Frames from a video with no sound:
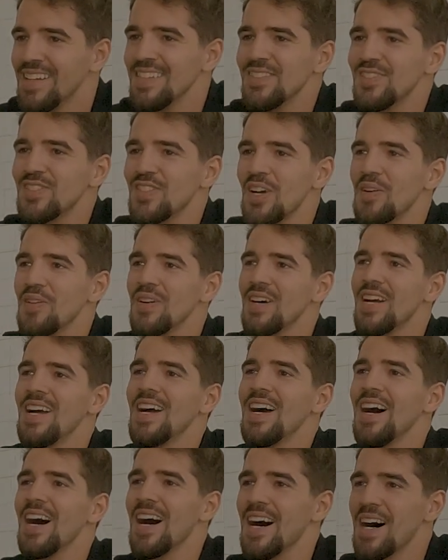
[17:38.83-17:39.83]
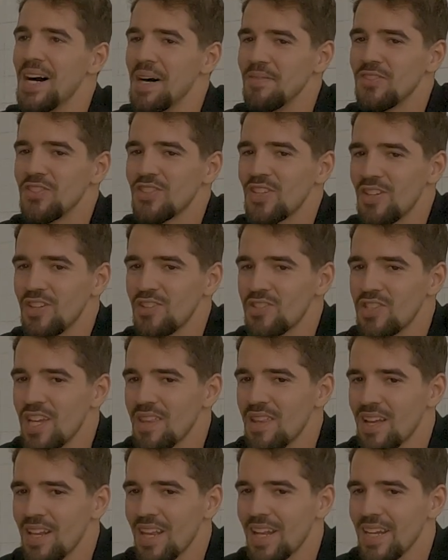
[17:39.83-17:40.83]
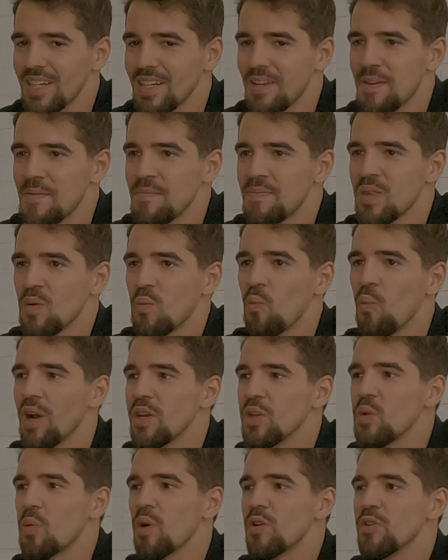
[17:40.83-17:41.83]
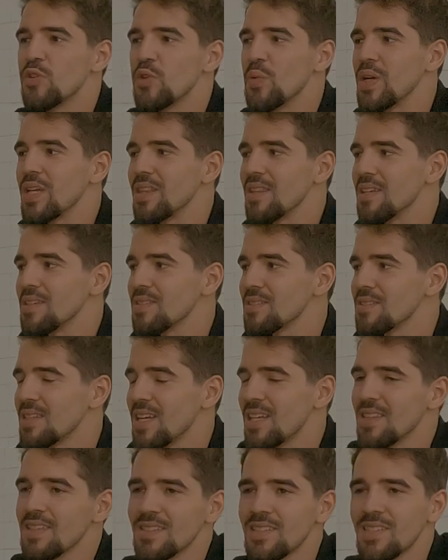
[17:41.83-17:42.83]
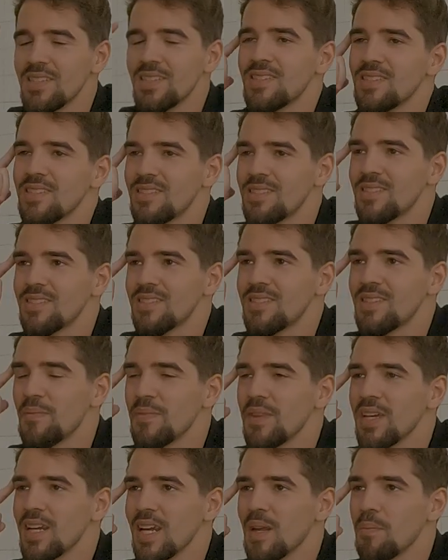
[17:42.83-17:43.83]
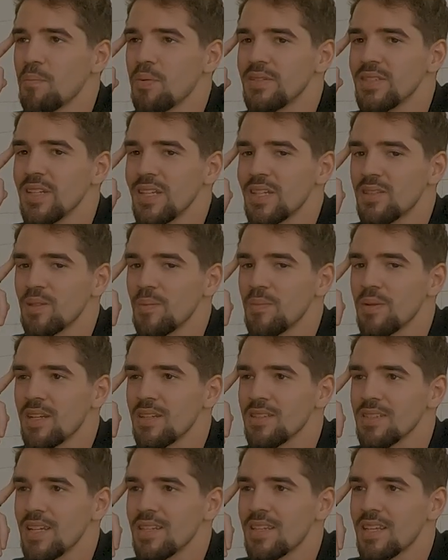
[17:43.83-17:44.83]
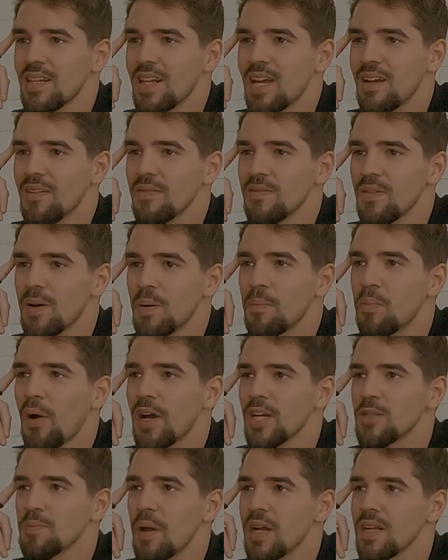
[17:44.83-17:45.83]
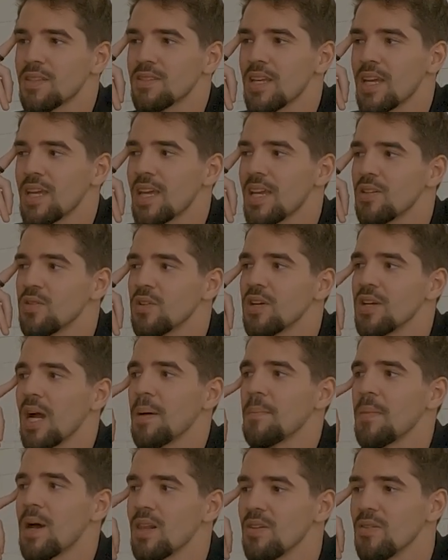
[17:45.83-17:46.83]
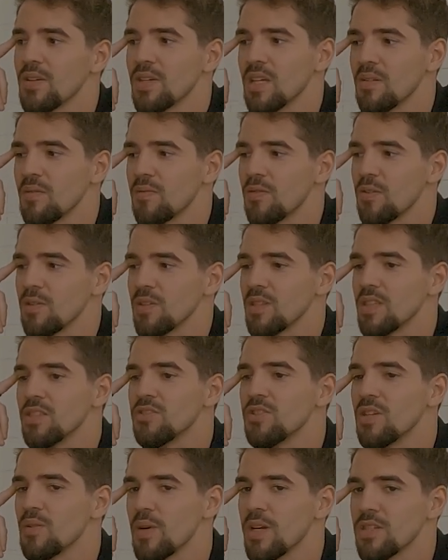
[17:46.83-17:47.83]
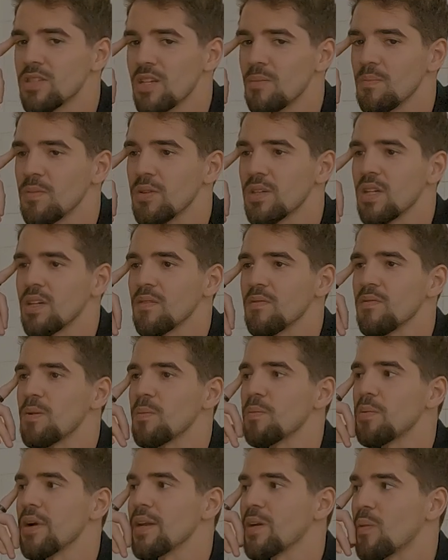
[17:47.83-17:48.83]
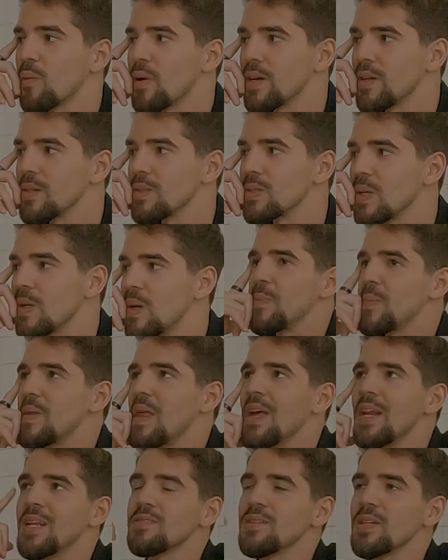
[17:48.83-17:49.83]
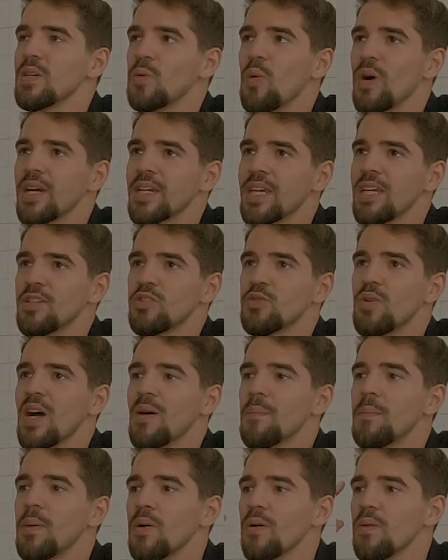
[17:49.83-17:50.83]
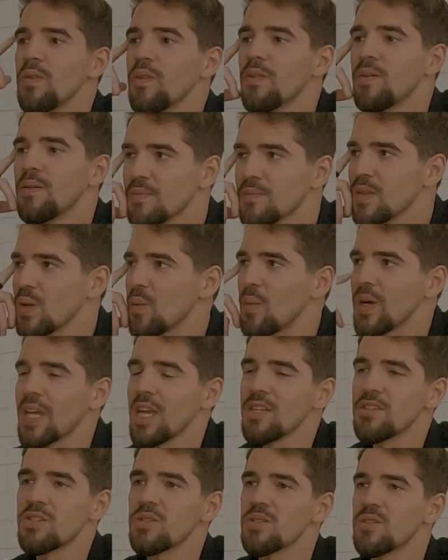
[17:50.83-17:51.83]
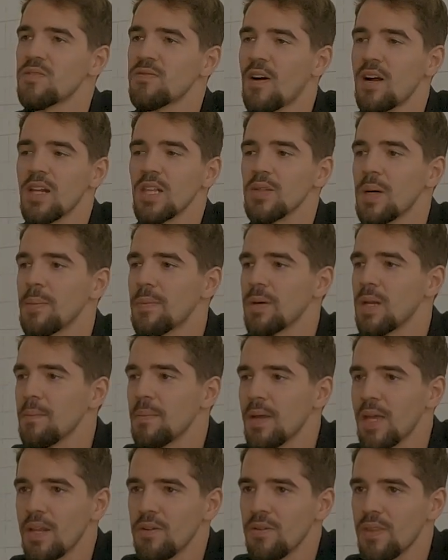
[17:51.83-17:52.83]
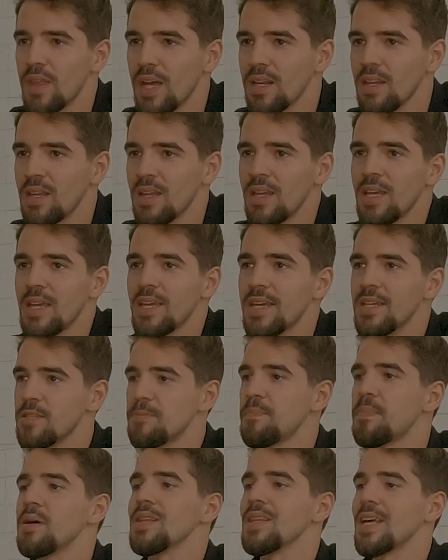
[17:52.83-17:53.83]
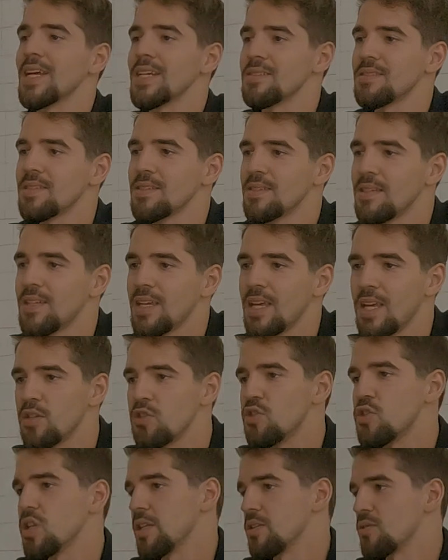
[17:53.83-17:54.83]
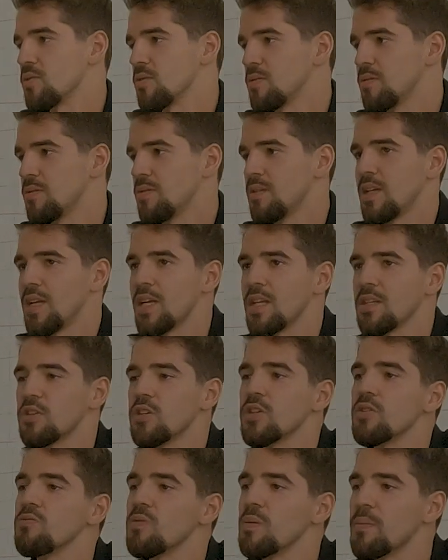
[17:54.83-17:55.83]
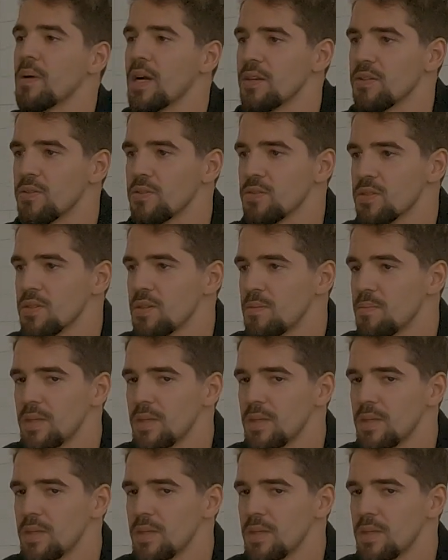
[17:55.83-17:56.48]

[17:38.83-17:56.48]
So just understand that like when you are doing this, and this is something in particular because I did have a prospect say, hey, look, I'm not looking for lead generation. I'm looking for brand awareness. And it's like, why can't you have both? Why can't you just follow up in a manner that is polite and gentle and good reminders?